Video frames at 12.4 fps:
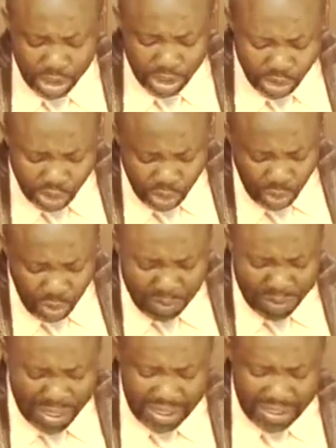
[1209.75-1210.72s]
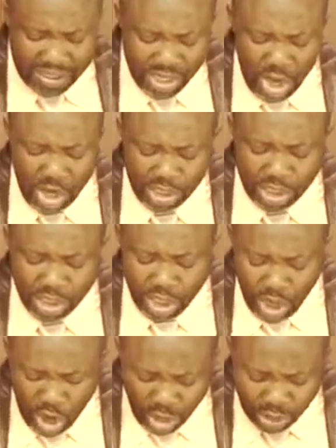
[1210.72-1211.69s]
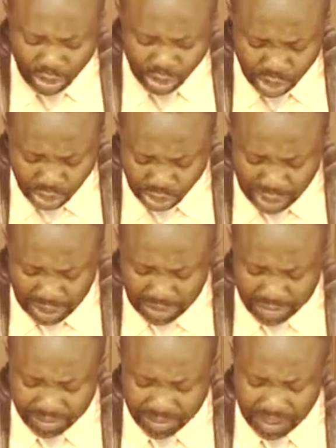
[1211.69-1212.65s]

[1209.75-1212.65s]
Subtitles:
so be it done unto thee.